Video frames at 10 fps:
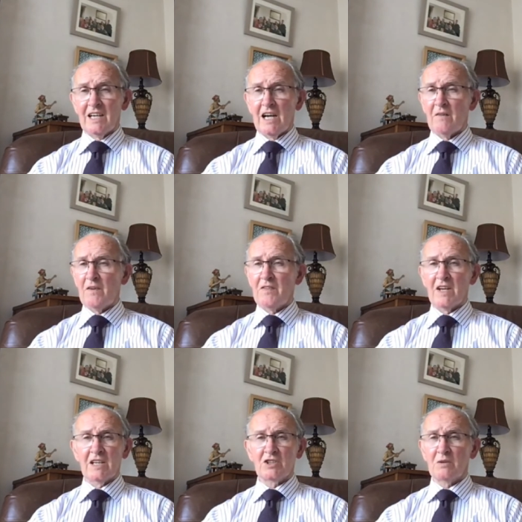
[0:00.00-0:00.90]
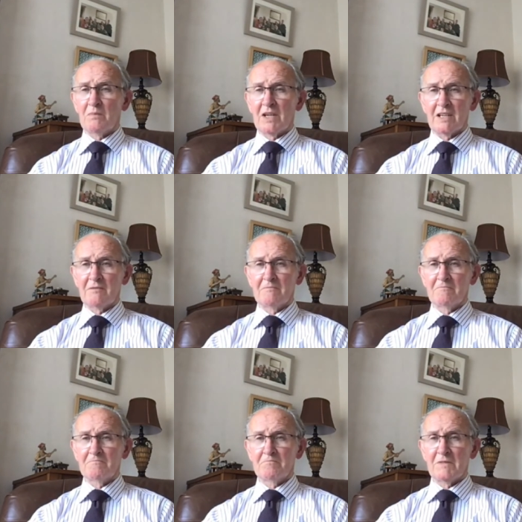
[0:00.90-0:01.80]
Everything is complete.
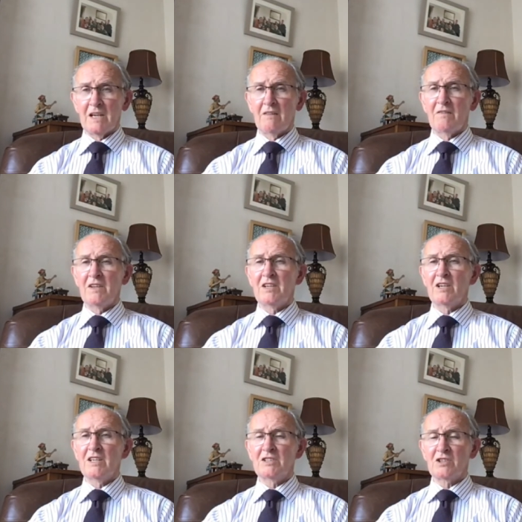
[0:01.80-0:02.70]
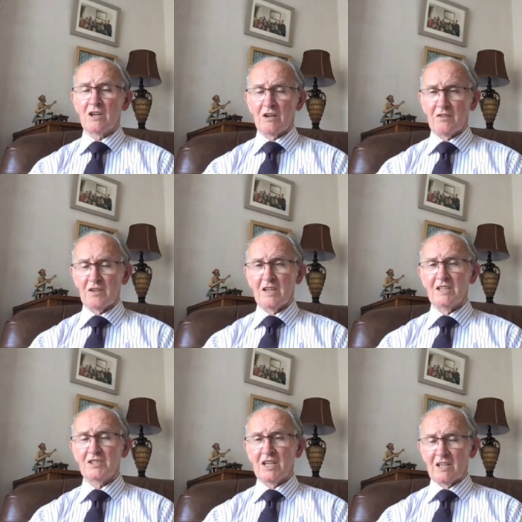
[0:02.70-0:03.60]
Everything in this earth
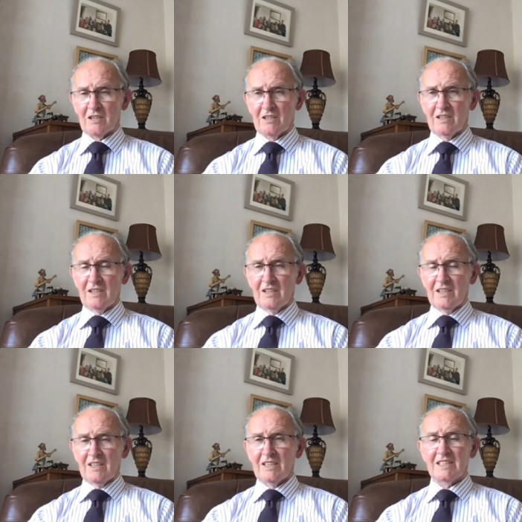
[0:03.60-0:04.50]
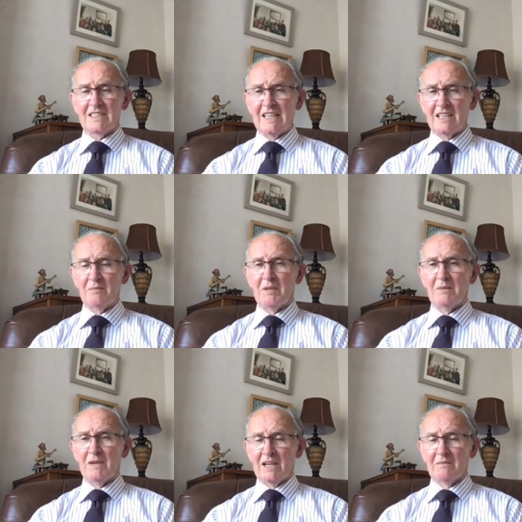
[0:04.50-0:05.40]
is there. It's needed by
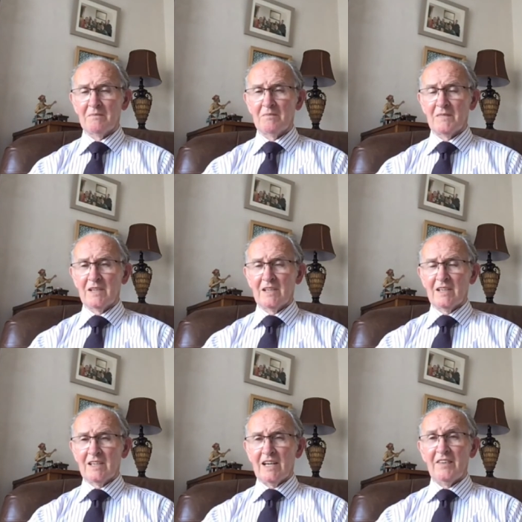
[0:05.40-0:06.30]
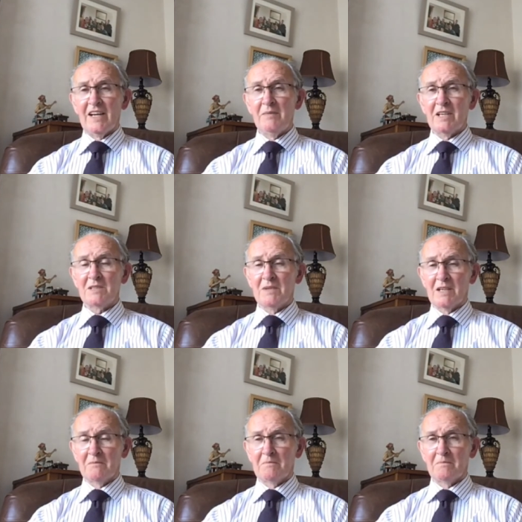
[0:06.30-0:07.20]
man. And then he makes man.